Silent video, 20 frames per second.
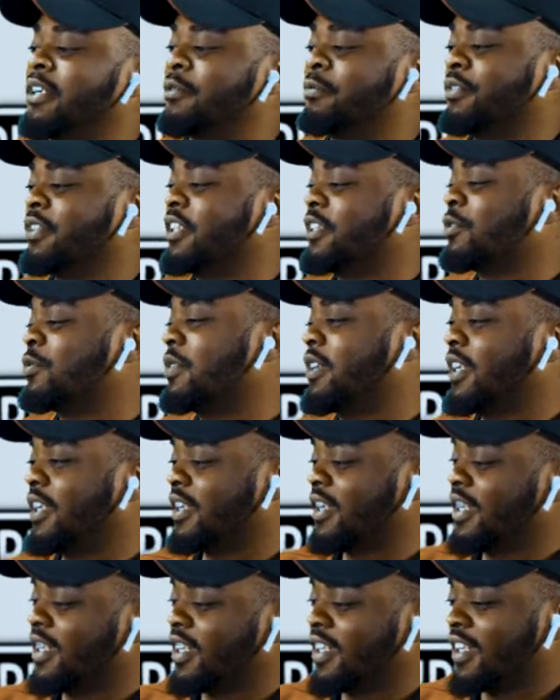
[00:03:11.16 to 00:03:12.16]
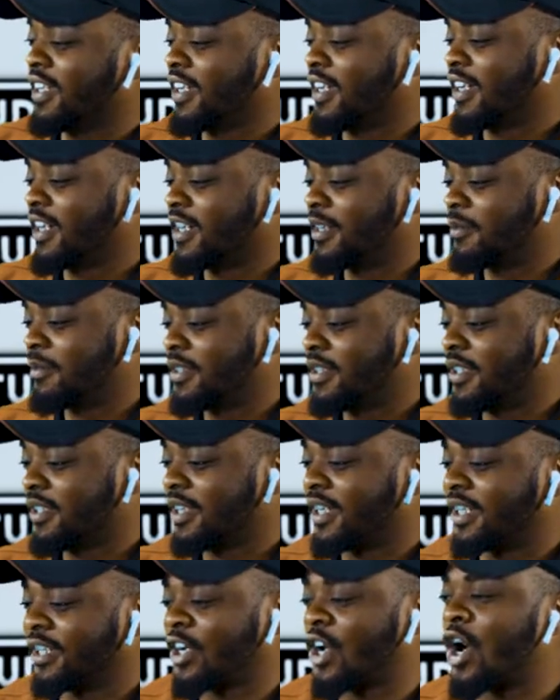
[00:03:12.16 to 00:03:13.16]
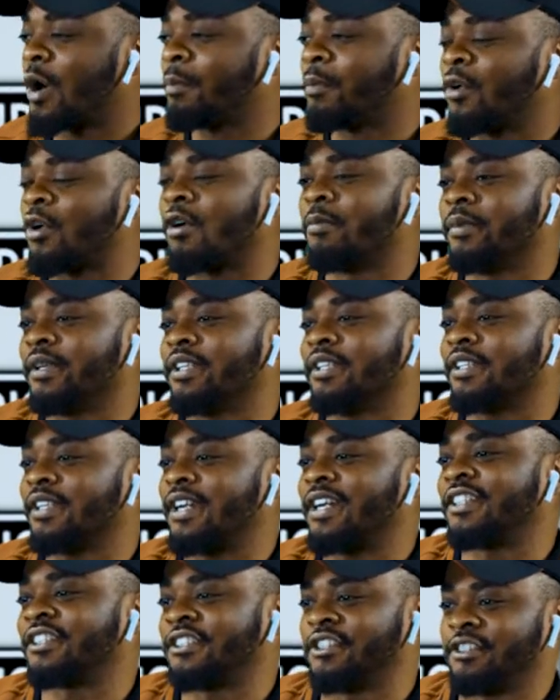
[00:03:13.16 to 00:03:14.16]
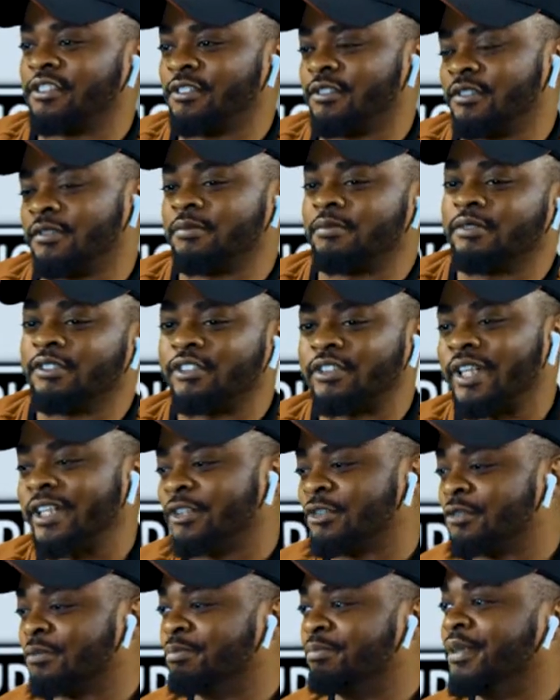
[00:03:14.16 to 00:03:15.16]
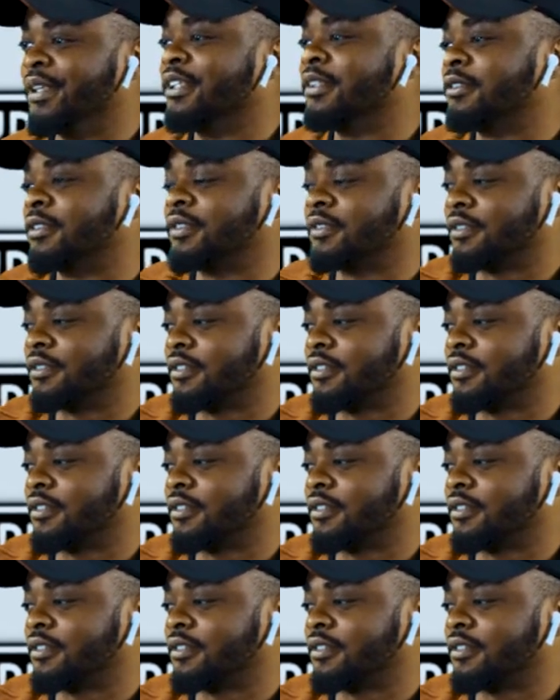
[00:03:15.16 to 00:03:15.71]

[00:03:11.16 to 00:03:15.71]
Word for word: I'll put it this way. I'm still an upcoming actor trying to build